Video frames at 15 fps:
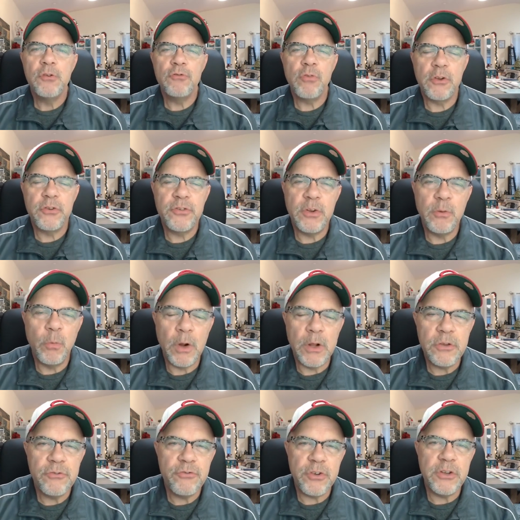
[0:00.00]
trust in
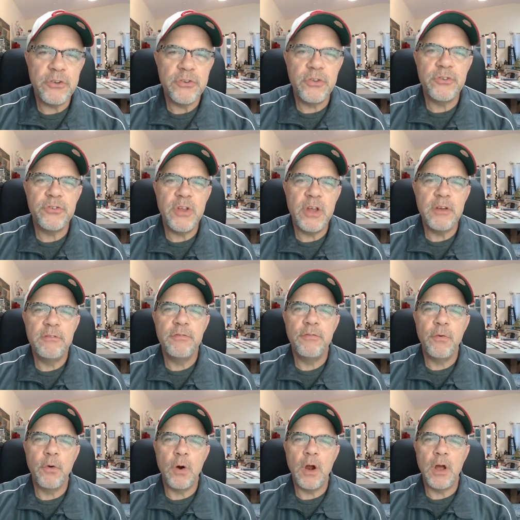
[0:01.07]
what Jesus did
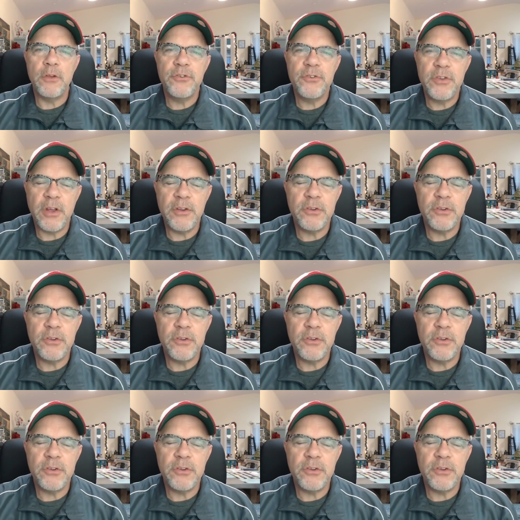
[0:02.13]
for us,